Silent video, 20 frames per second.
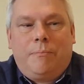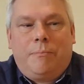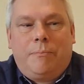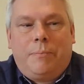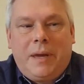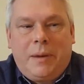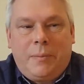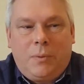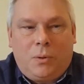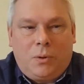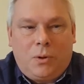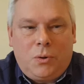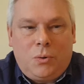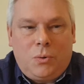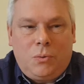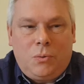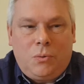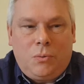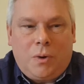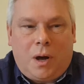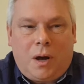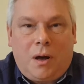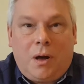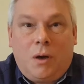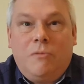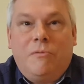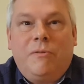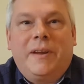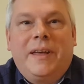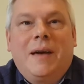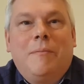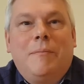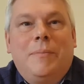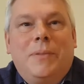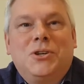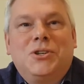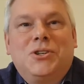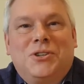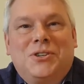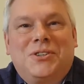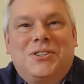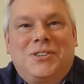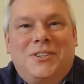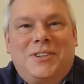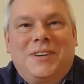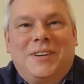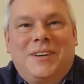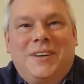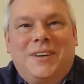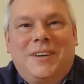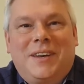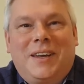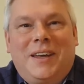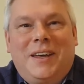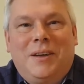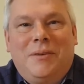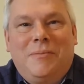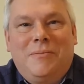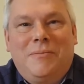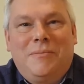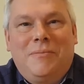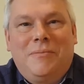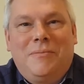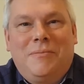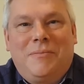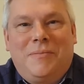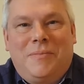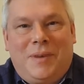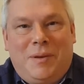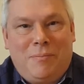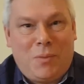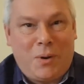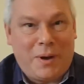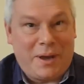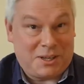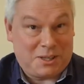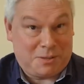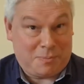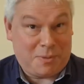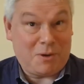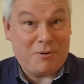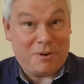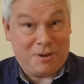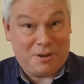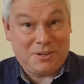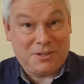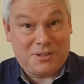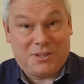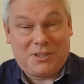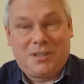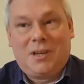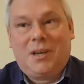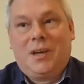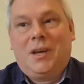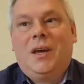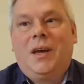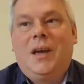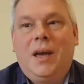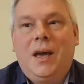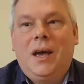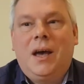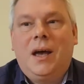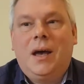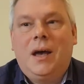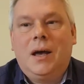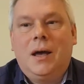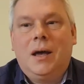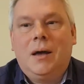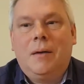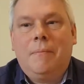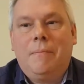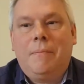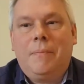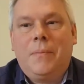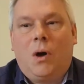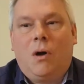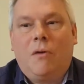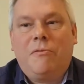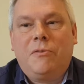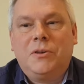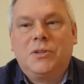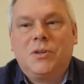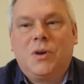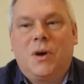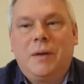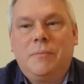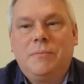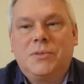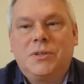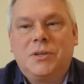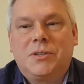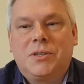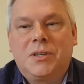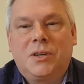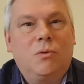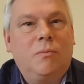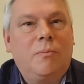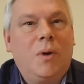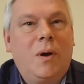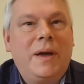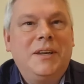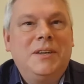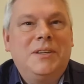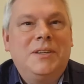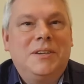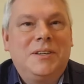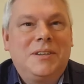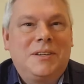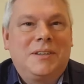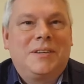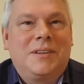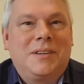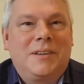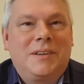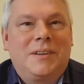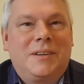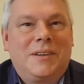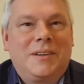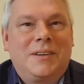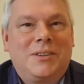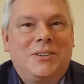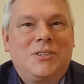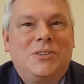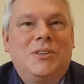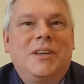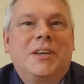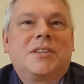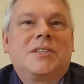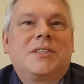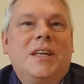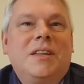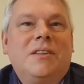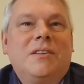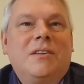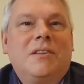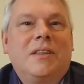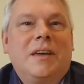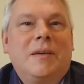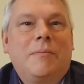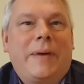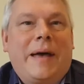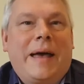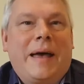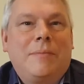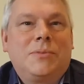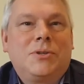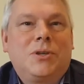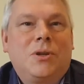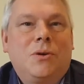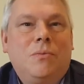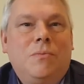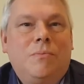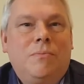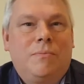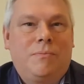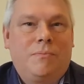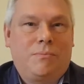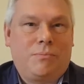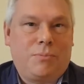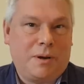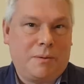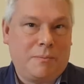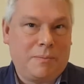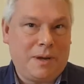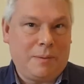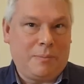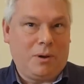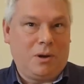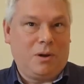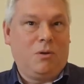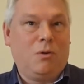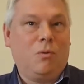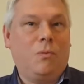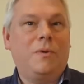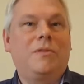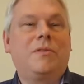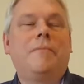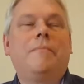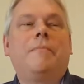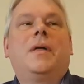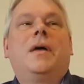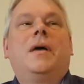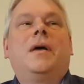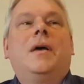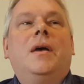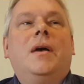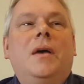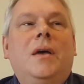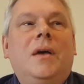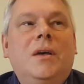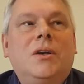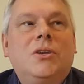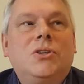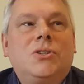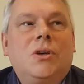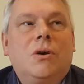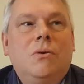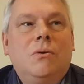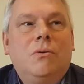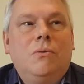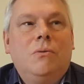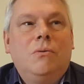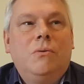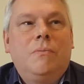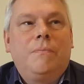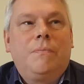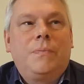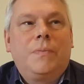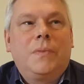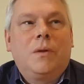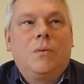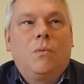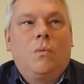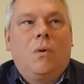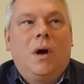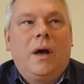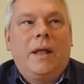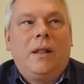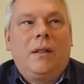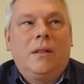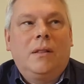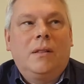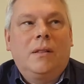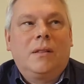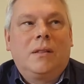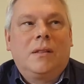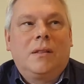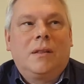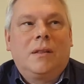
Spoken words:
people who are overly ambitious, in my experience, oftentimes are single-minded to the extent that they perhaps don't bring people along with them. So while